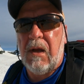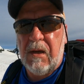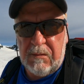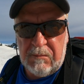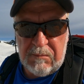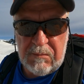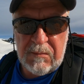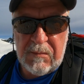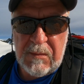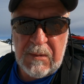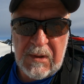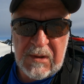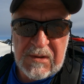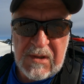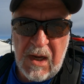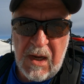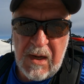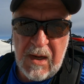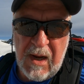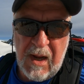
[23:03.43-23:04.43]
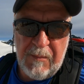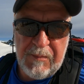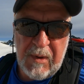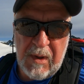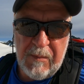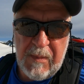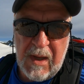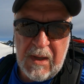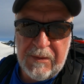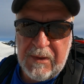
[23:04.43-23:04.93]
on. He's not
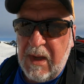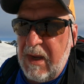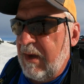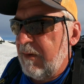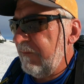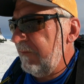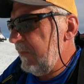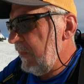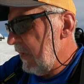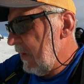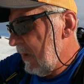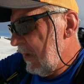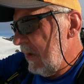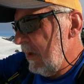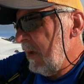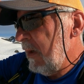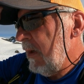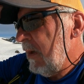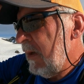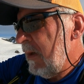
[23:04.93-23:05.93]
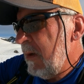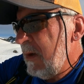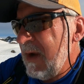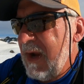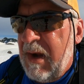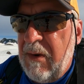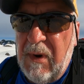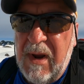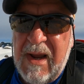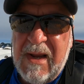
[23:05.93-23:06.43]
happy about that.
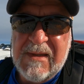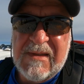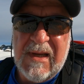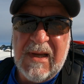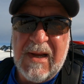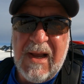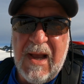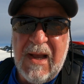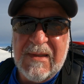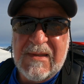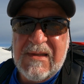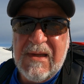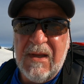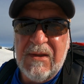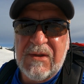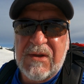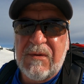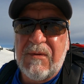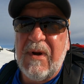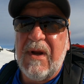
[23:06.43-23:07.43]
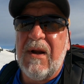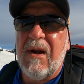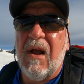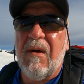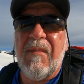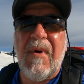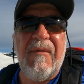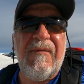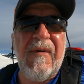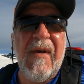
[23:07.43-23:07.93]
Anyways, I got sunscreen
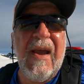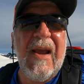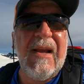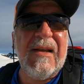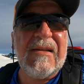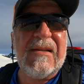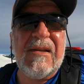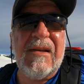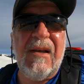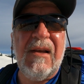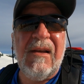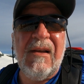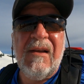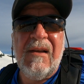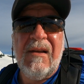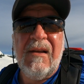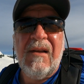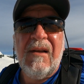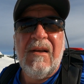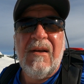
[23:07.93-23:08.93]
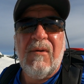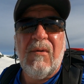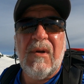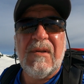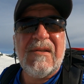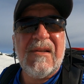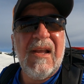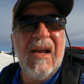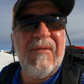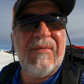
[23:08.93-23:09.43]
on my face.
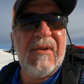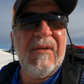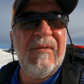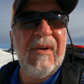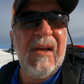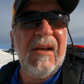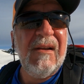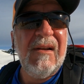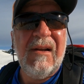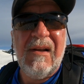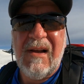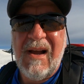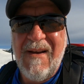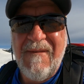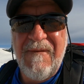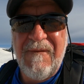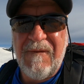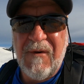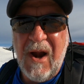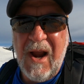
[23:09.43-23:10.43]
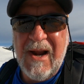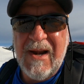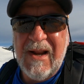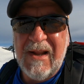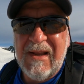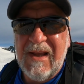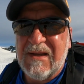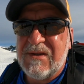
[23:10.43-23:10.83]
What's left of it. I fried it